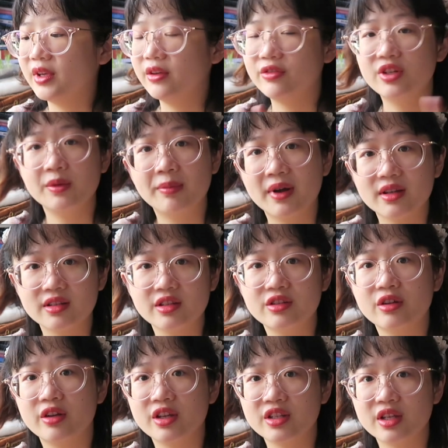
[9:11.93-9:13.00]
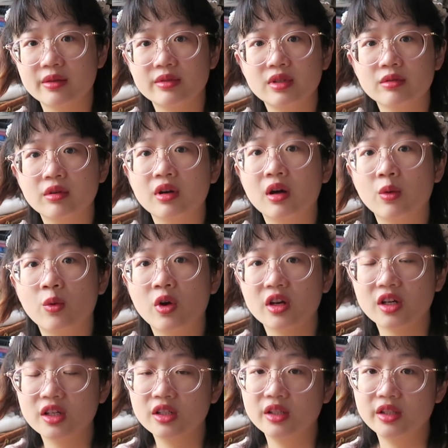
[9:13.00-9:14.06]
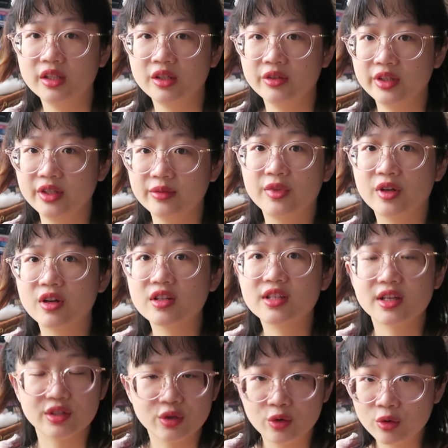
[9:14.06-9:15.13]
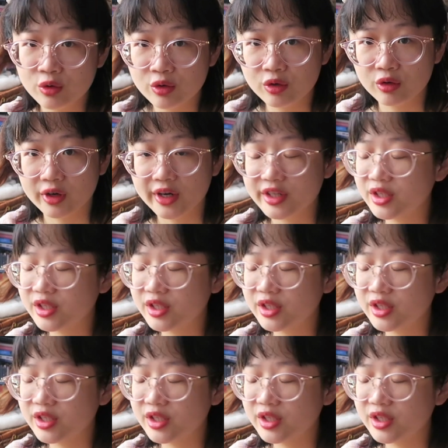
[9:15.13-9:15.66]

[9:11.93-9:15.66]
If she passes your exams, you will award her the degree, because that's the whole goal, right?